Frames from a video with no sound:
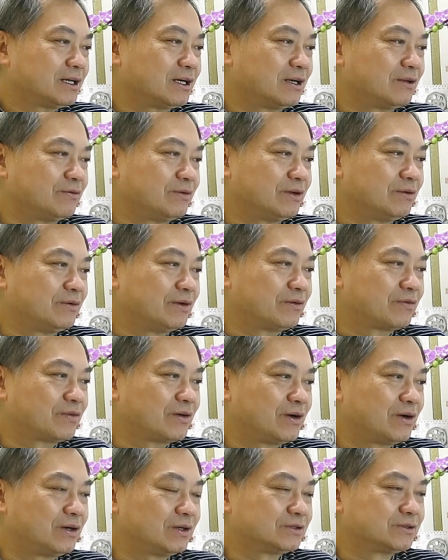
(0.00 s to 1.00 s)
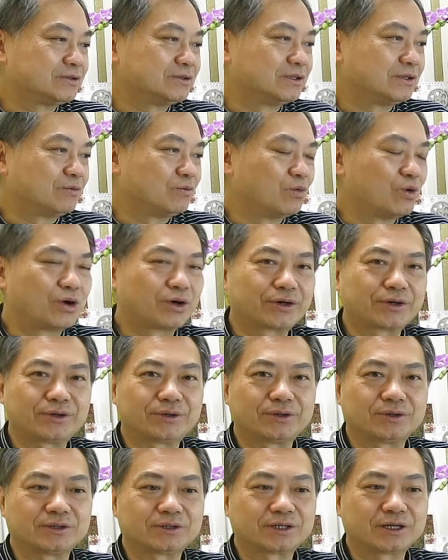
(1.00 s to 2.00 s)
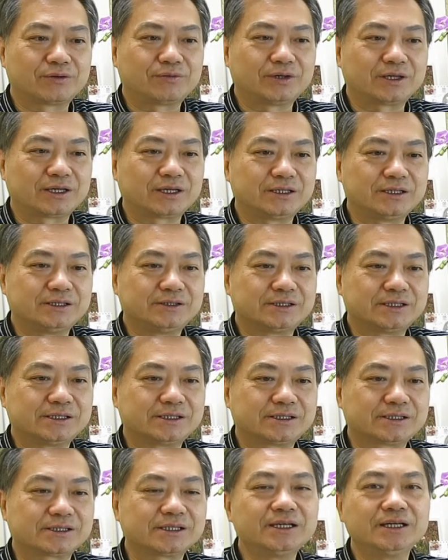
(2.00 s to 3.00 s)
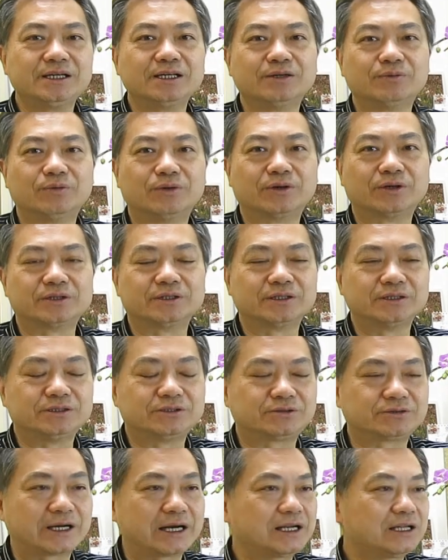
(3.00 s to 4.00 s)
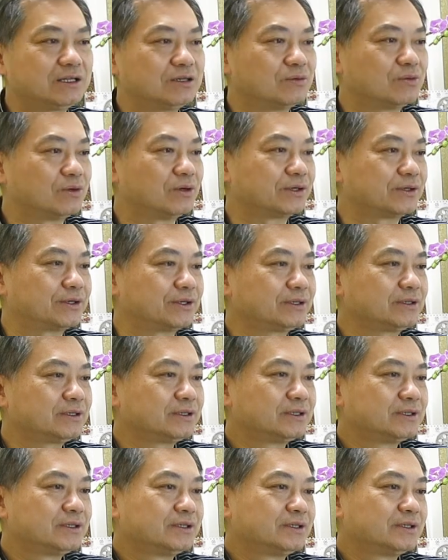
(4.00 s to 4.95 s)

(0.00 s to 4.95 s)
and we refer to the water that we can even see the water, drink the water,